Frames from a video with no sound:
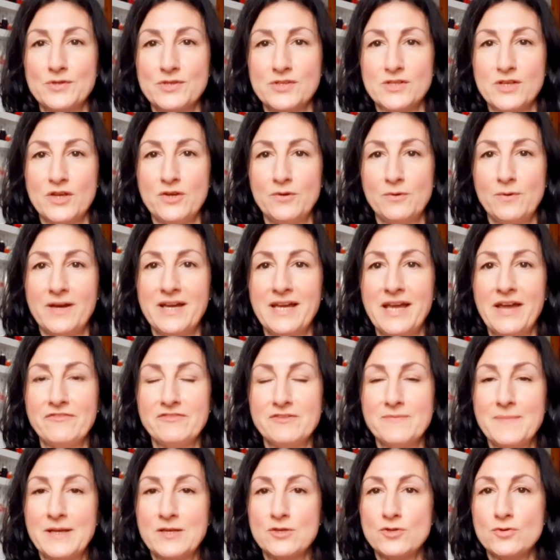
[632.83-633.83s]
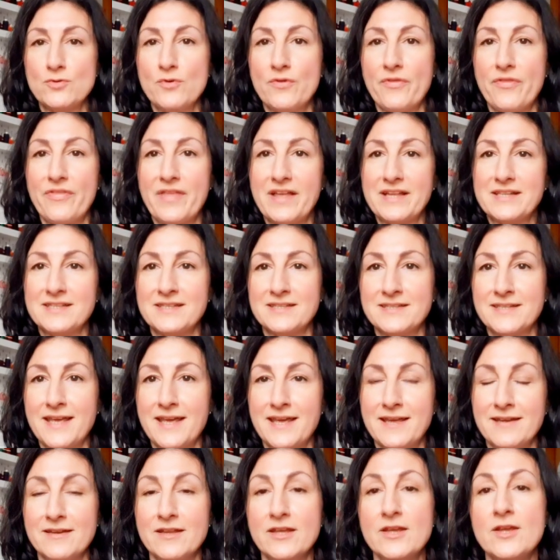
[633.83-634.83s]
So I have to make sure that that's a
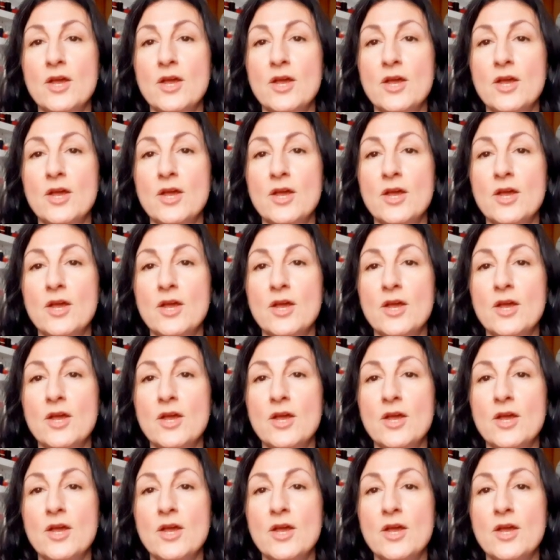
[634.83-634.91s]
10.